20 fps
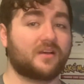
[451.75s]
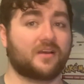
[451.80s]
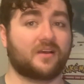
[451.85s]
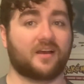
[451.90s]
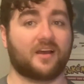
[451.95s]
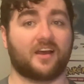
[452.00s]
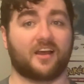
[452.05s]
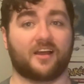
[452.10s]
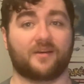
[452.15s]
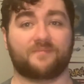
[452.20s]

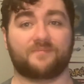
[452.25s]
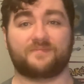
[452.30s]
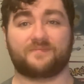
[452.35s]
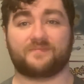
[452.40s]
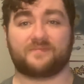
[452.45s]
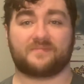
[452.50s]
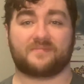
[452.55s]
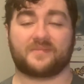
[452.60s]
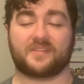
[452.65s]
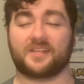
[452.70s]

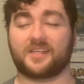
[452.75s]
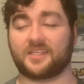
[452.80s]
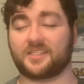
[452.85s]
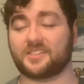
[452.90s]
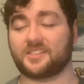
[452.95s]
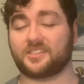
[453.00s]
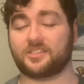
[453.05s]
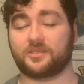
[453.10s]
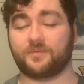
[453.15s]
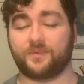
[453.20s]

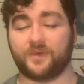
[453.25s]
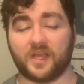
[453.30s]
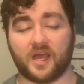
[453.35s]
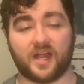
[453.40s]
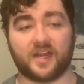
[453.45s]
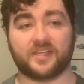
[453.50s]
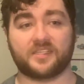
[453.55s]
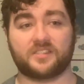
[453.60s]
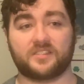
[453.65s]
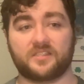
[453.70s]
To be
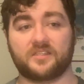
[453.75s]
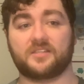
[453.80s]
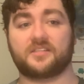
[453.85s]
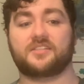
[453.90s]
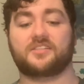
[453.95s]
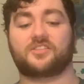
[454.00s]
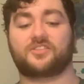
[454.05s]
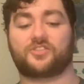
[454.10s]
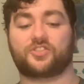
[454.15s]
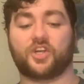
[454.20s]
honest,
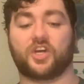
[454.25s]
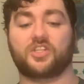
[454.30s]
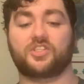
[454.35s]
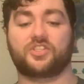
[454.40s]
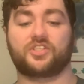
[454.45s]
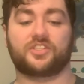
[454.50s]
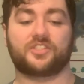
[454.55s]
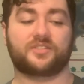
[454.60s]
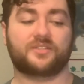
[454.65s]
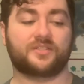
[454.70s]

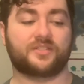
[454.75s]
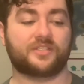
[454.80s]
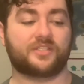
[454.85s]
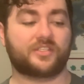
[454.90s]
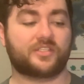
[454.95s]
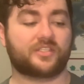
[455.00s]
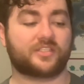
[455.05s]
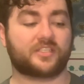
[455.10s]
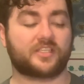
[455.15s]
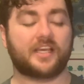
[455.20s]

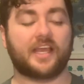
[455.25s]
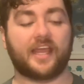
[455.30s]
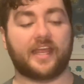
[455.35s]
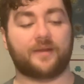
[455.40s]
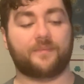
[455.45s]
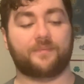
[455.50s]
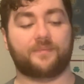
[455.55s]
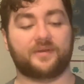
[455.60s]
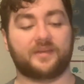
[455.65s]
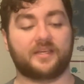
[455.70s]
dungeons
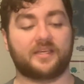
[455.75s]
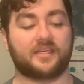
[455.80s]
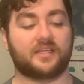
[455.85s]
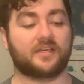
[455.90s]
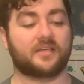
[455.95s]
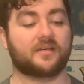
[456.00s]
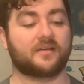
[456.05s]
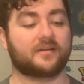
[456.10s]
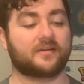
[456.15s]
can be